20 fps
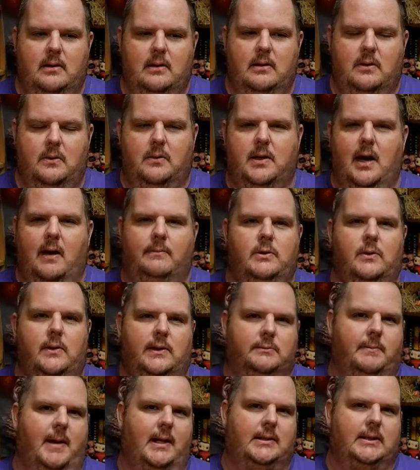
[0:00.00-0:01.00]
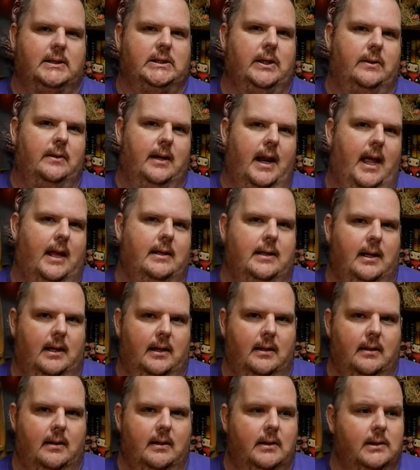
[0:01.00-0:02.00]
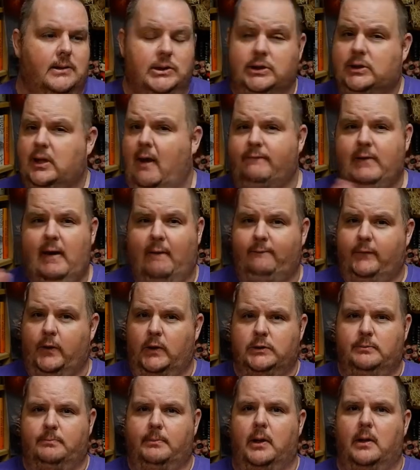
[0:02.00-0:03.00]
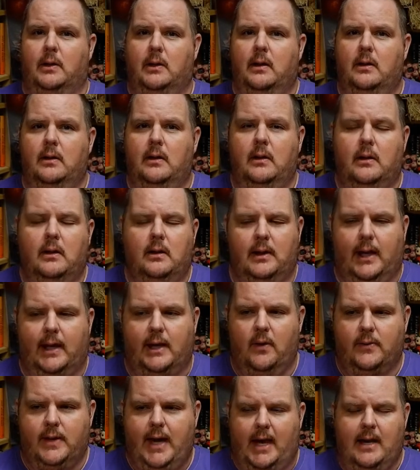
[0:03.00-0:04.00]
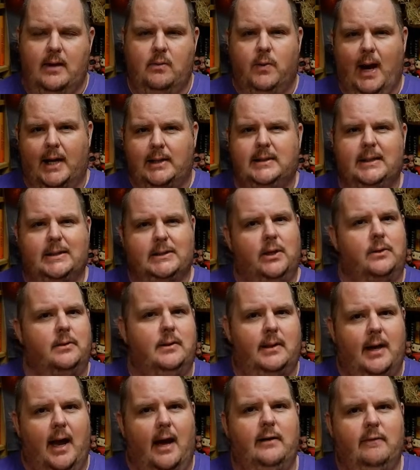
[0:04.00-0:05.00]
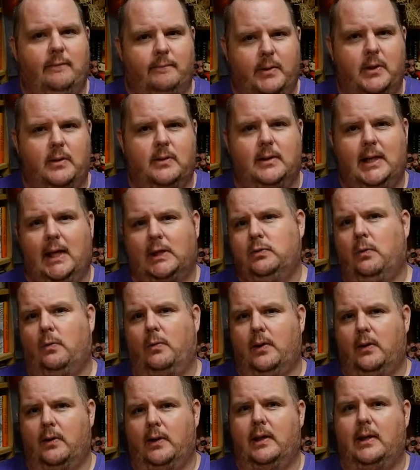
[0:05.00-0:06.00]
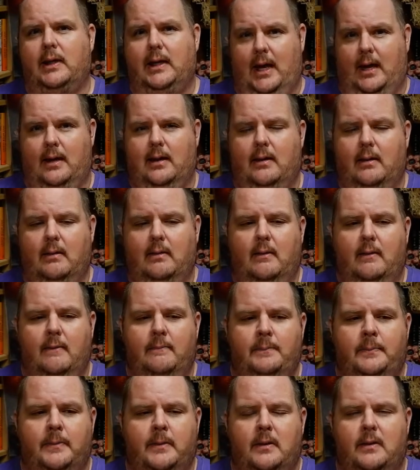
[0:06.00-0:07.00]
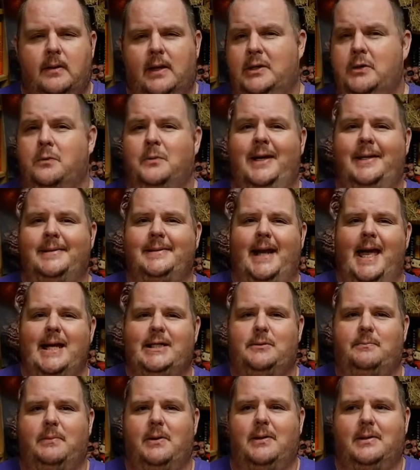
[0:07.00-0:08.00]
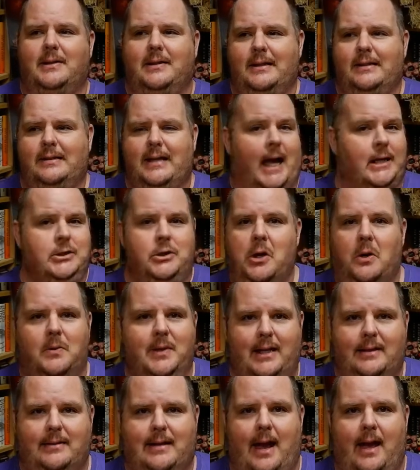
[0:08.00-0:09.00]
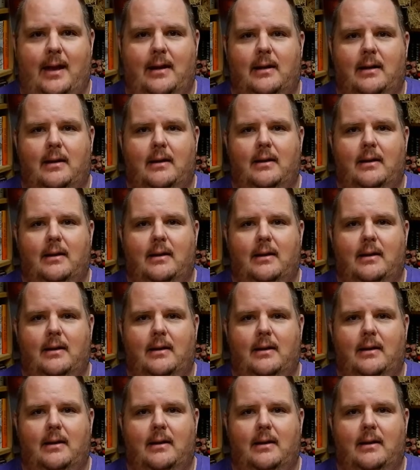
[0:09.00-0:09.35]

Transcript: you come to expect a certain ending. Just off that first book. You're like, okay, he writes a certain kind of book and that's what we're going to get. Then you read his next book and you don't get that.